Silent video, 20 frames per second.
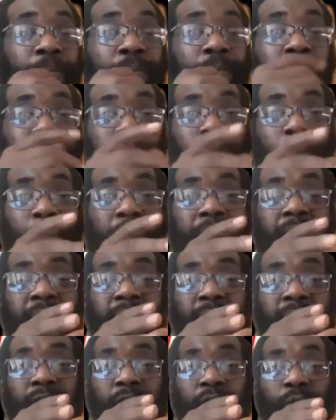before we get
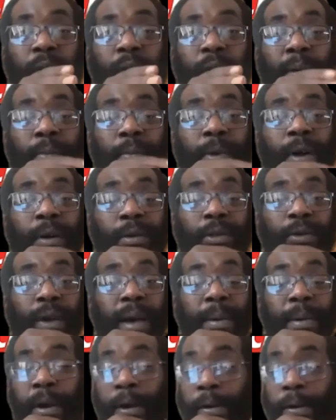into
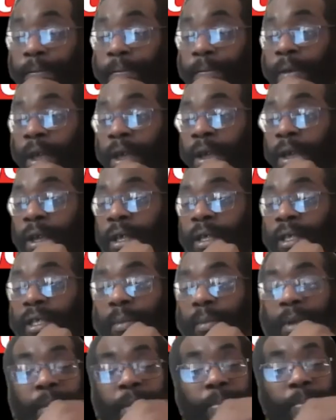Swiipe Health,
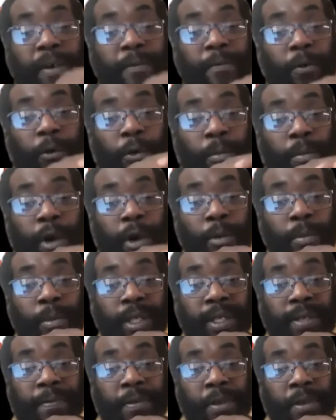some of the pivotal
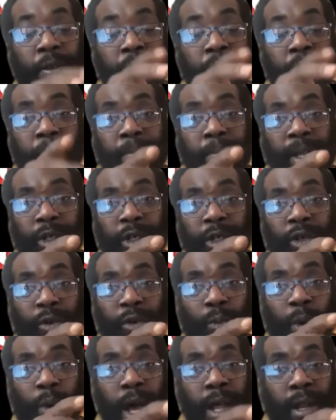moments for you. You've
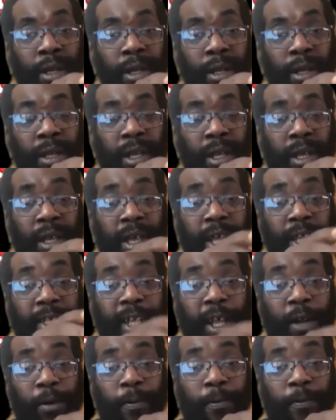mentioned one at
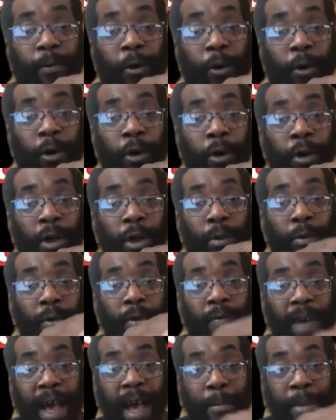Channel 4
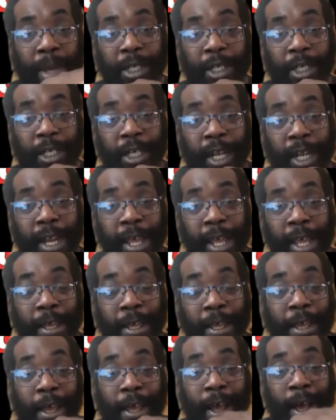without mentioning it.
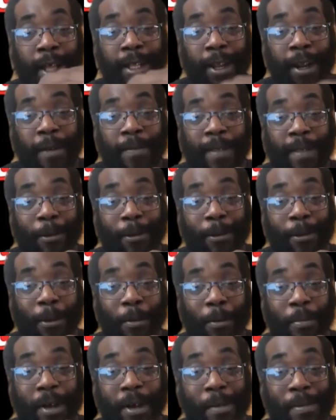I don't know if that was
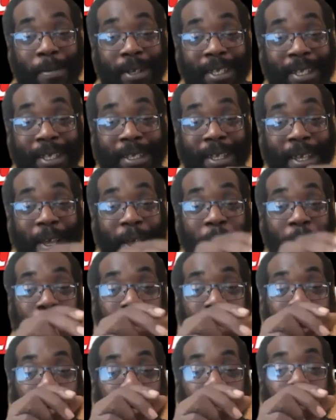on purpose,
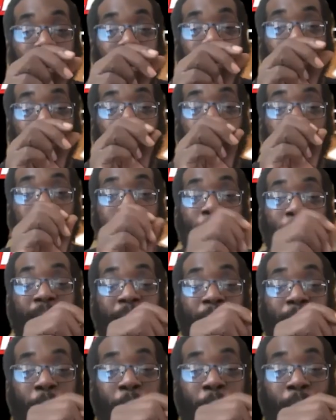but what were the
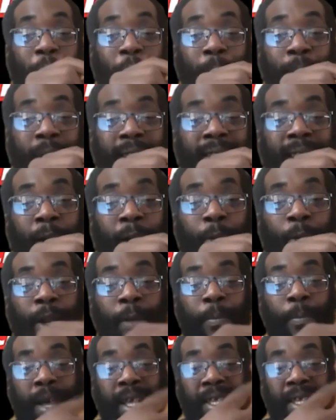pivotal moments? Like, what
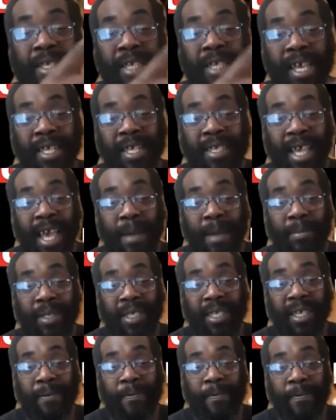the best years at
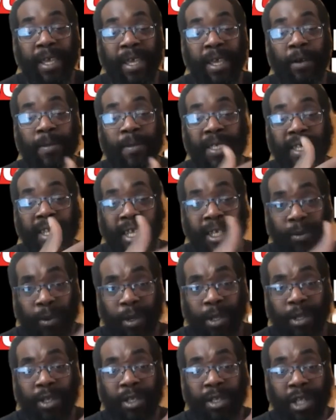MTV? Obviously, that's
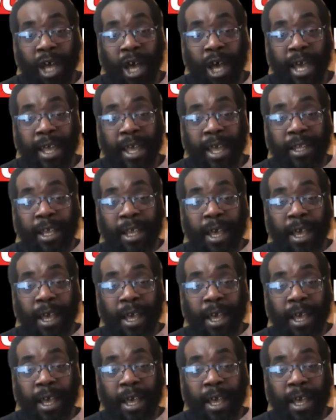where you started.